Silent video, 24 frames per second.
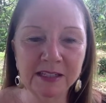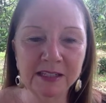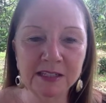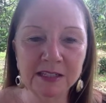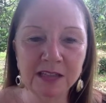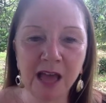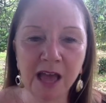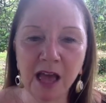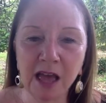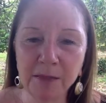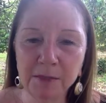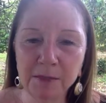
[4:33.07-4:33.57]

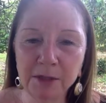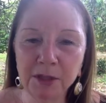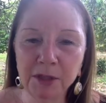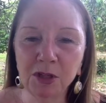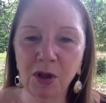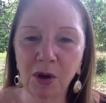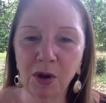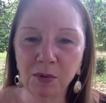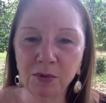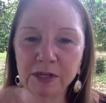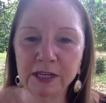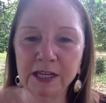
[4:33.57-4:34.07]
Time
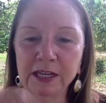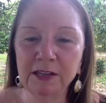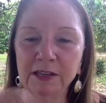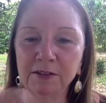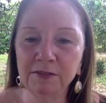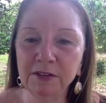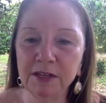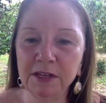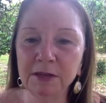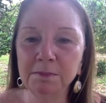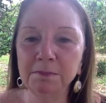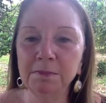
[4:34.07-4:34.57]
alone,
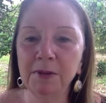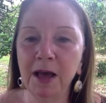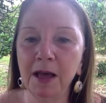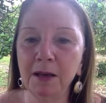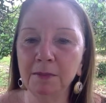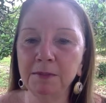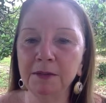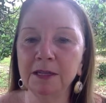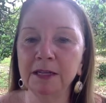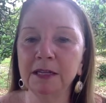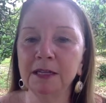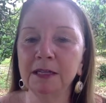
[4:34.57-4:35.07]
even in
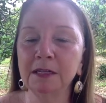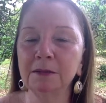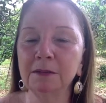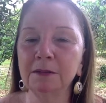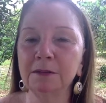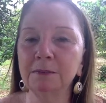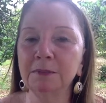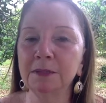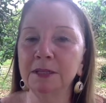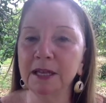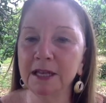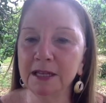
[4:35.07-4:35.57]
public
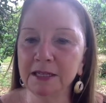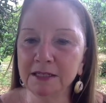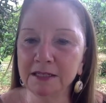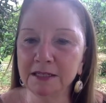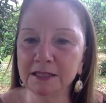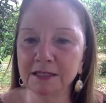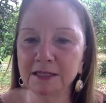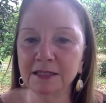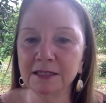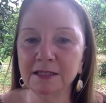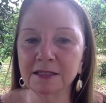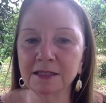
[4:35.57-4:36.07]

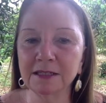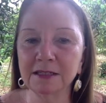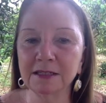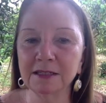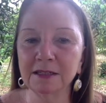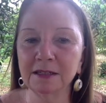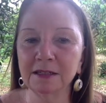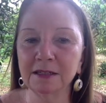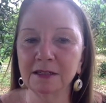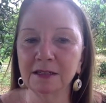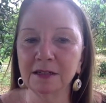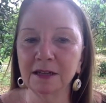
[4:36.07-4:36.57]
places,
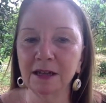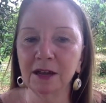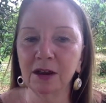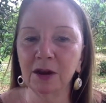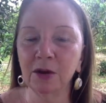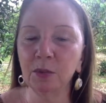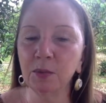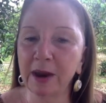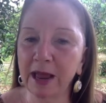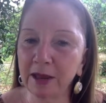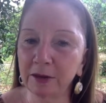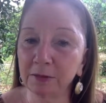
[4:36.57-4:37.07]

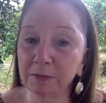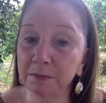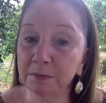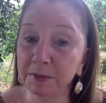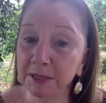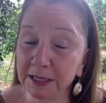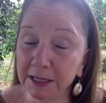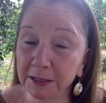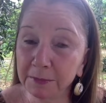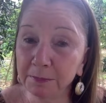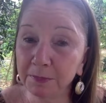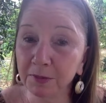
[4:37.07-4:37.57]
around
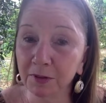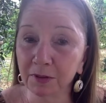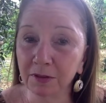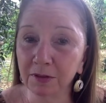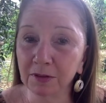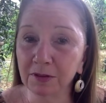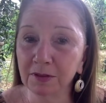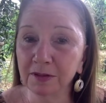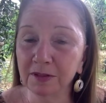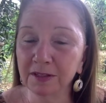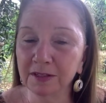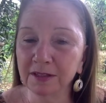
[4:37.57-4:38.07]

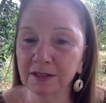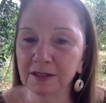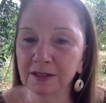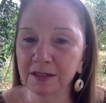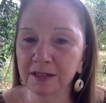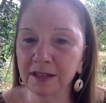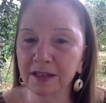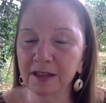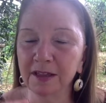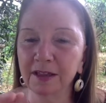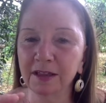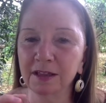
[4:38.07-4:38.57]
people,
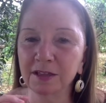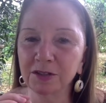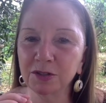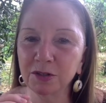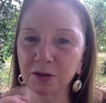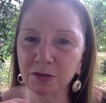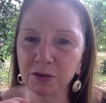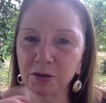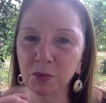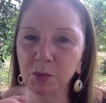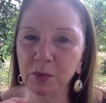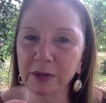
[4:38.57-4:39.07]

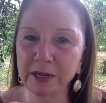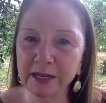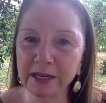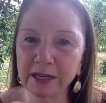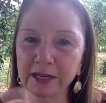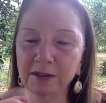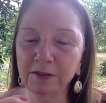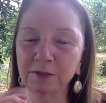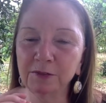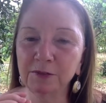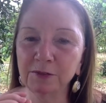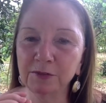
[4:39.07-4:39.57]
so that we
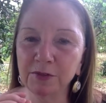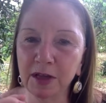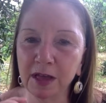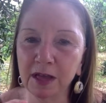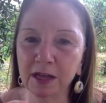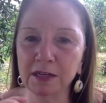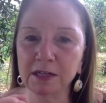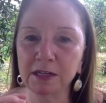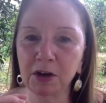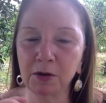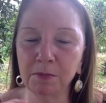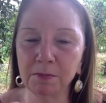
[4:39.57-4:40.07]
can
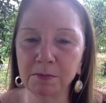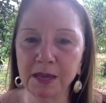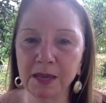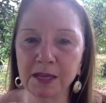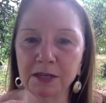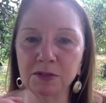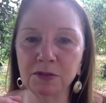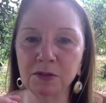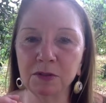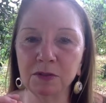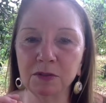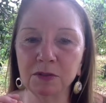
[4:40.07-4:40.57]
find our
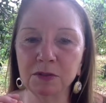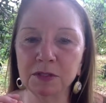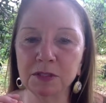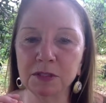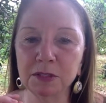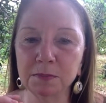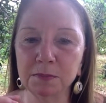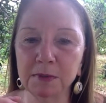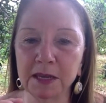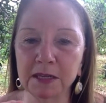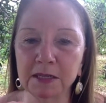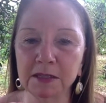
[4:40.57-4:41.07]
mental
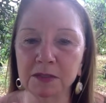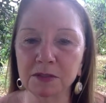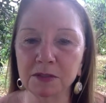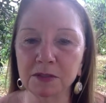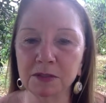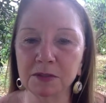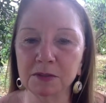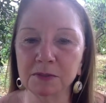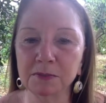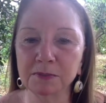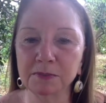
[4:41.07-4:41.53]
space.